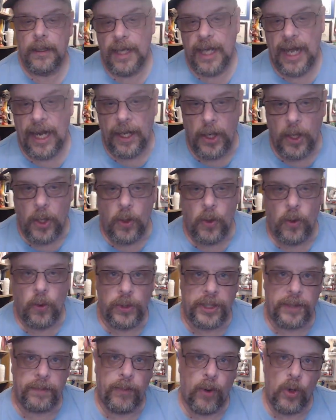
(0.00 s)
Hello,
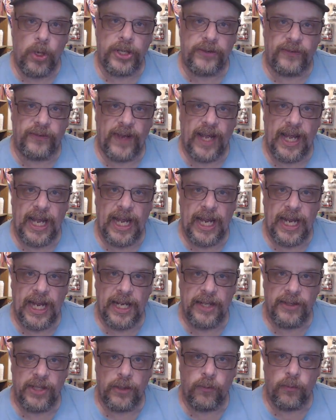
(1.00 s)
sports
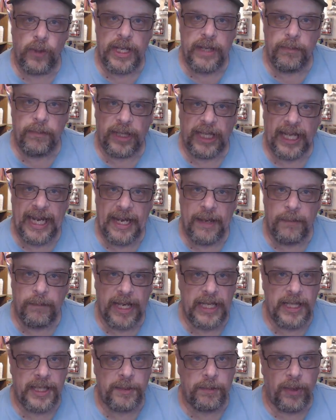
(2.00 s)
fans and replay
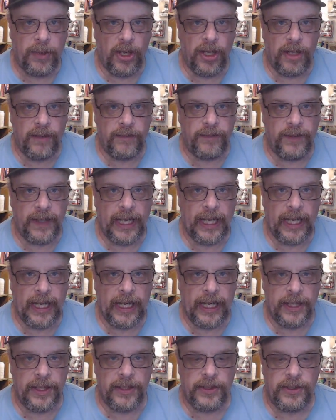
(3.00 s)
baseball
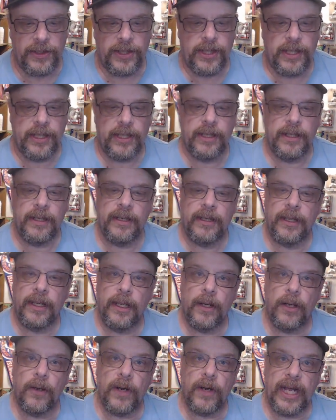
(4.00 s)
fans.
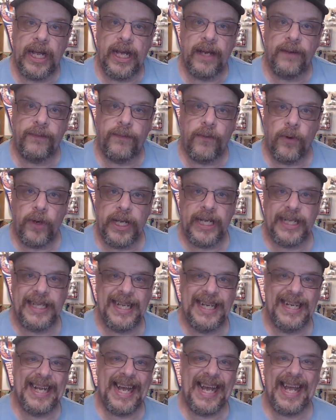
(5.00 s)
You know what I have for you
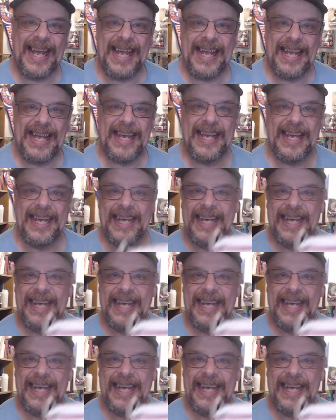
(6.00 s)
today?